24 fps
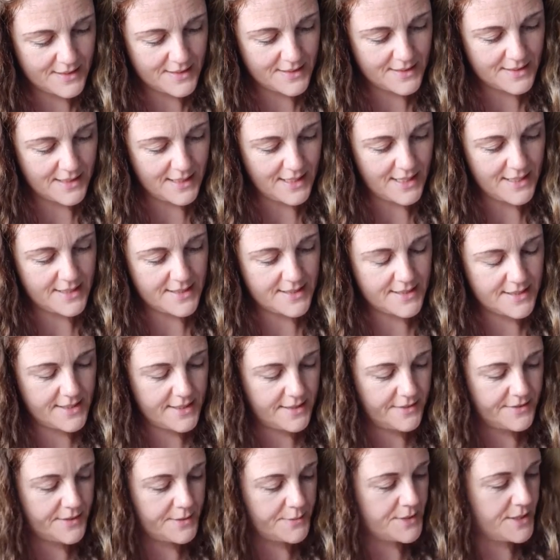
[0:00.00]
It's the last day
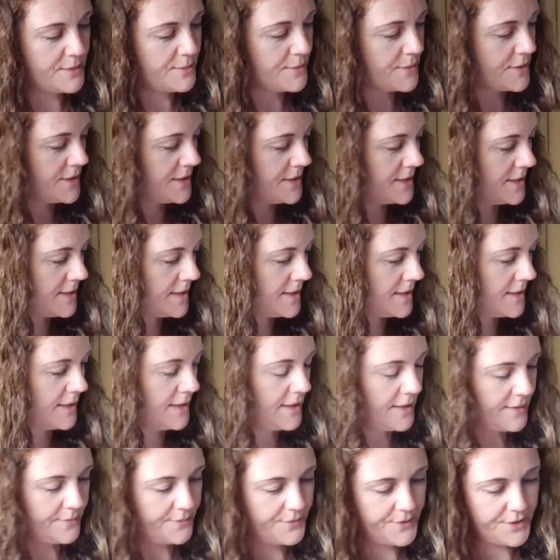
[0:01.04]
of September, isn't it?
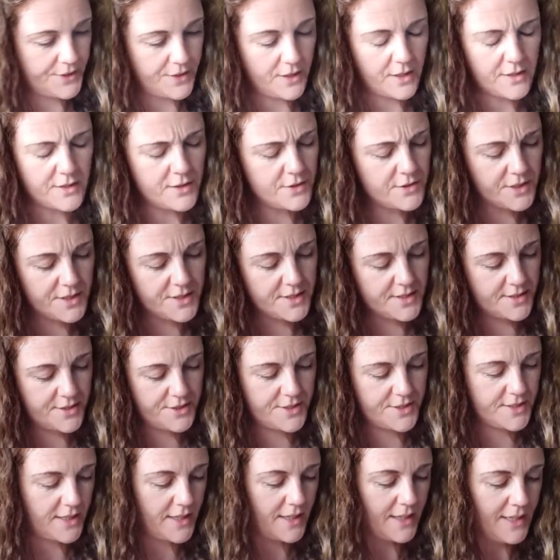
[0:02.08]
Yeah, or August, I
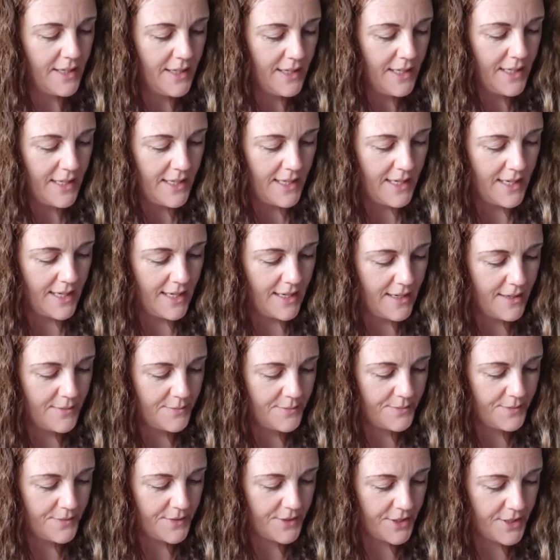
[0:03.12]
should say.
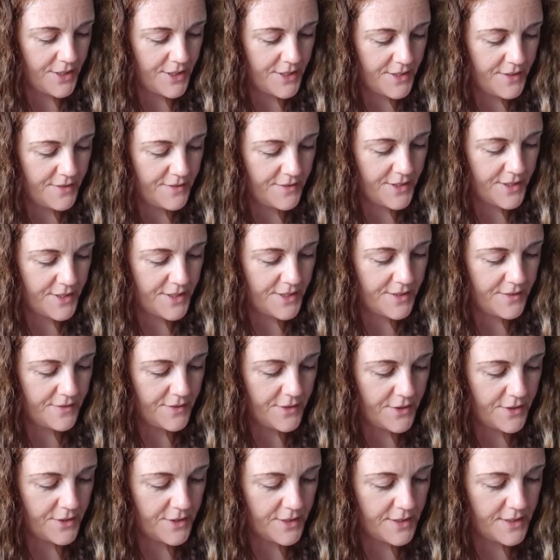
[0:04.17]
31st of
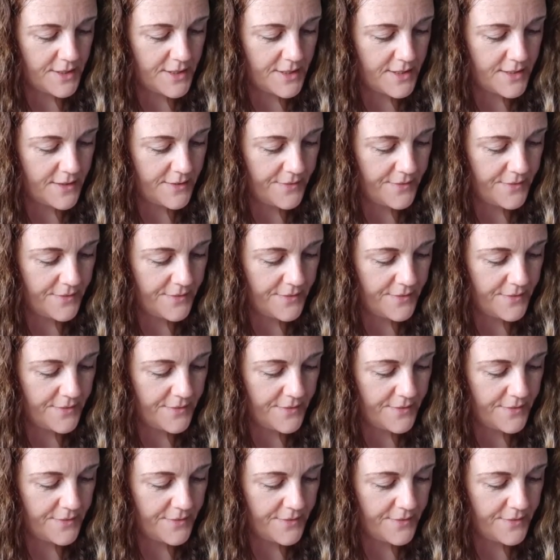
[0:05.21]
August.